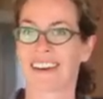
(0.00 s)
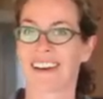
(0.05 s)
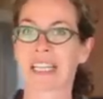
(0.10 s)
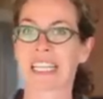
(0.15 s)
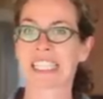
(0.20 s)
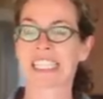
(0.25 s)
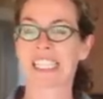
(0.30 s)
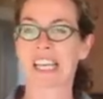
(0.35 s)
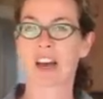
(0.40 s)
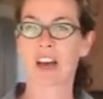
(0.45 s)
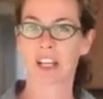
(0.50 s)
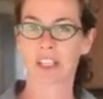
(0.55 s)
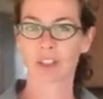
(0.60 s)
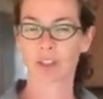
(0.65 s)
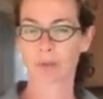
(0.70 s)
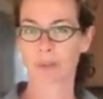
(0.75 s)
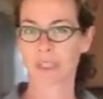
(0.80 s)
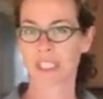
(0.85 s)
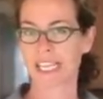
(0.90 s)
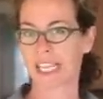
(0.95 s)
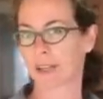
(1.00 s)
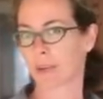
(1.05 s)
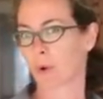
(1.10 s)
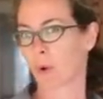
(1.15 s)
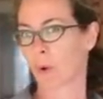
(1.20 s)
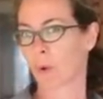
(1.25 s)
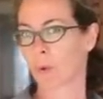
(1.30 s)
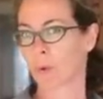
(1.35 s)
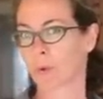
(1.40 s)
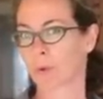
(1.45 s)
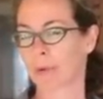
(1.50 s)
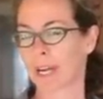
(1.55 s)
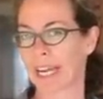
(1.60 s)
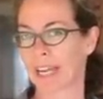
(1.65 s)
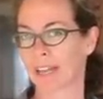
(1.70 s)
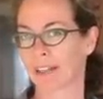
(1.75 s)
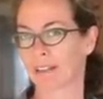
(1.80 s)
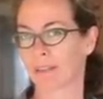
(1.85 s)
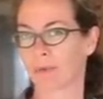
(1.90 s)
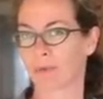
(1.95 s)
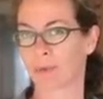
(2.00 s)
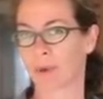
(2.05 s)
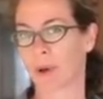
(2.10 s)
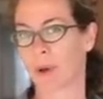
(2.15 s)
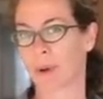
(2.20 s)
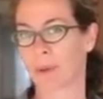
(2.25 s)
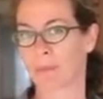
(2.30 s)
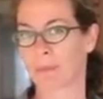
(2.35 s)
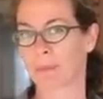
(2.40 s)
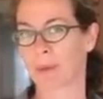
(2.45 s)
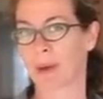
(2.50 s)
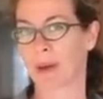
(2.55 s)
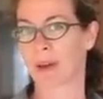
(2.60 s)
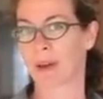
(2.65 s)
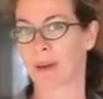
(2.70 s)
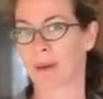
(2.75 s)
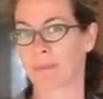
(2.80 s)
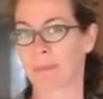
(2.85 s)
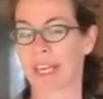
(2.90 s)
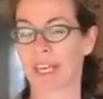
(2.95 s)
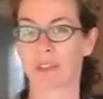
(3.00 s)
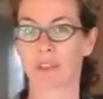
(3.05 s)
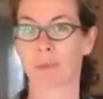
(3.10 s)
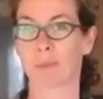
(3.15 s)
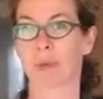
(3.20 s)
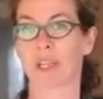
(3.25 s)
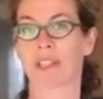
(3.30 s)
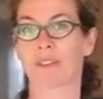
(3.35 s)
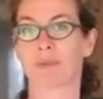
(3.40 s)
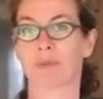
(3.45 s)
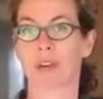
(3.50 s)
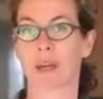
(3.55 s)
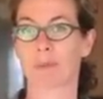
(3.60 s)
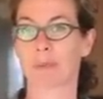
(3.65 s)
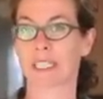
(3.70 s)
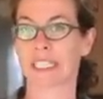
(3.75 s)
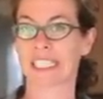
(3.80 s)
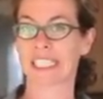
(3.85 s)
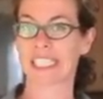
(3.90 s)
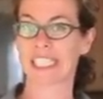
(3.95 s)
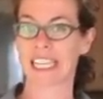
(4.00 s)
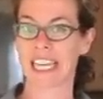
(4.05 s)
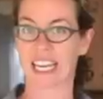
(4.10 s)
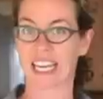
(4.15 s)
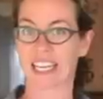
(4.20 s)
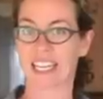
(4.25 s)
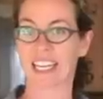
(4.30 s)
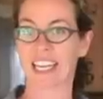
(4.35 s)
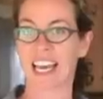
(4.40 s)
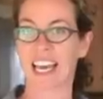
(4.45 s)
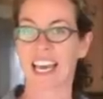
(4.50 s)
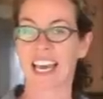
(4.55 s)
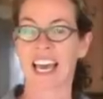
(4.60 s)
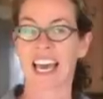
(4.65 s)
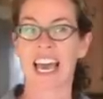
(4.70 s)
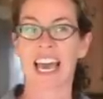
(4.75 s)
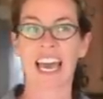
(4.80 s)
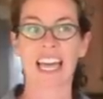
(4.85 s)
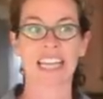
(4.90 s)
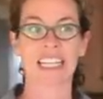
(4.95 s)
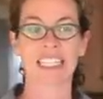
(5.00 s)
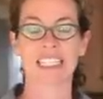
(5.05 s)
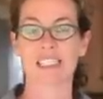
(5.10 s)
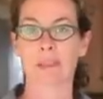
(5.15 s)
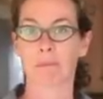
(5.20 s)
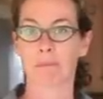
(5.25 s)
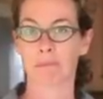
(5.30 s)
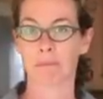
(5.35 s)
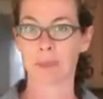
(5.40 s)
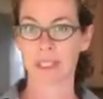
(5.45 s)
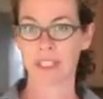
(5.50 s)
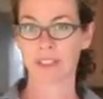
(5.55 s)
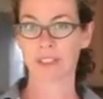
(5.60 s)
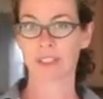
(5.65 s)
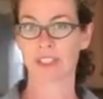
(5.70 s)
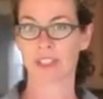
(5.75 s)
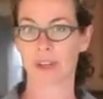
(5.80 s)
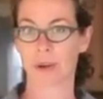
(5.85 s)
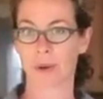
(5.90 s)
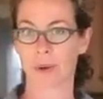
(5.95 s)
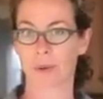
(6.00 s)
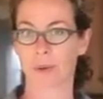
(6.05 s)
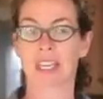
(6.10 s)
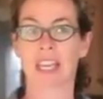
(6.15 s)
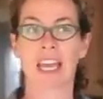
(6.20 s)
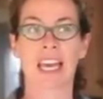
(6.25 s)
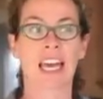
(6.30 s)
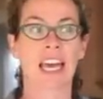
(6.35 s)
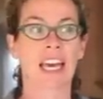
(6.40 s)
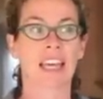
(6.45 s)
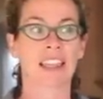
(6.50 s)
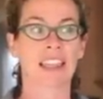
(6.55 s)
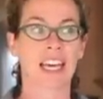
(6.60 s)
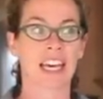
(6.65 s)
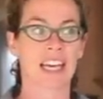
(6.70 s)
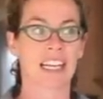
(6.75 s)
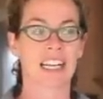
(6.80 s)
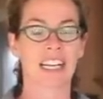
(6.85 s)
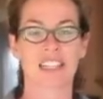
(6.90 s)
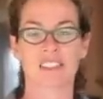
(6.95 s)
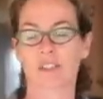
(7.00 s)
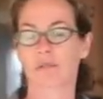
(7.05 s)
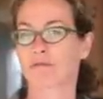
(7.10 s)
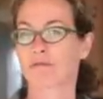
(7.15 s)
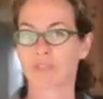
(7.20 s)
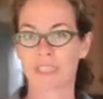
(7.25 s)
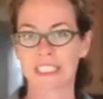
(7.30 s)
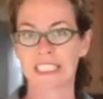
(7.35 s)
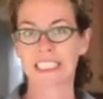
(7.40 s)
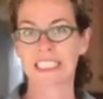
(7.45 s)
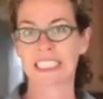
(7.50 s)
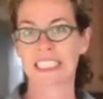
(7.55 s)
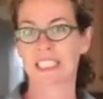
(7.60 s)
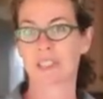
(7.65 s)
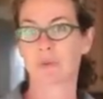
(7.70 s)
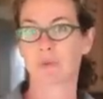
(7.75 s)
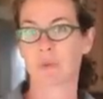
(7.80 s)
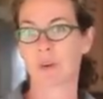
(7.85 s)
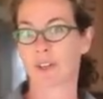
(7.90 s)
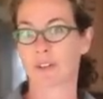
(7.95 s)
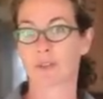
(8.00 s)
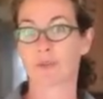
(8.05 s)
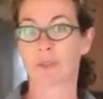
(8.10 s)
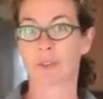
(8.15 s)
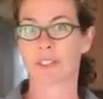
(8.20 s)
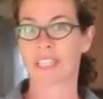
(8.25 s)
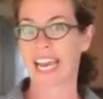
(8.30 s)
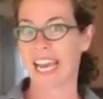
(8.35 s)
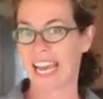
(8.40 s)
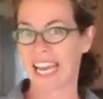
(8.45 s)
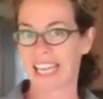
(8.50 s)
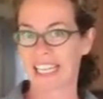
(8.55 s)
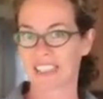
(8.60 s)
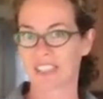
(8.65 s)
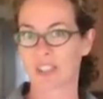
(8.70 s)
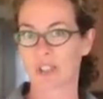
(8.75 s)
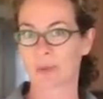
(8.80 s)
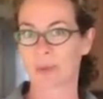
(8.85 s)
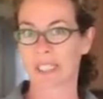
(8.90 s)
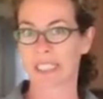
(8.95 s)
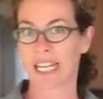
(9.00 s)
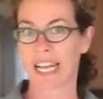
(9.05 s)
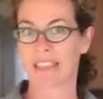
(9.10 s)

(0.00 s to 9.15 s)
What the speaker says: It's 100% whole grain from Healthy Bread in 5 minutes a day, and it's a beer dough that has a really wonderful tang to it.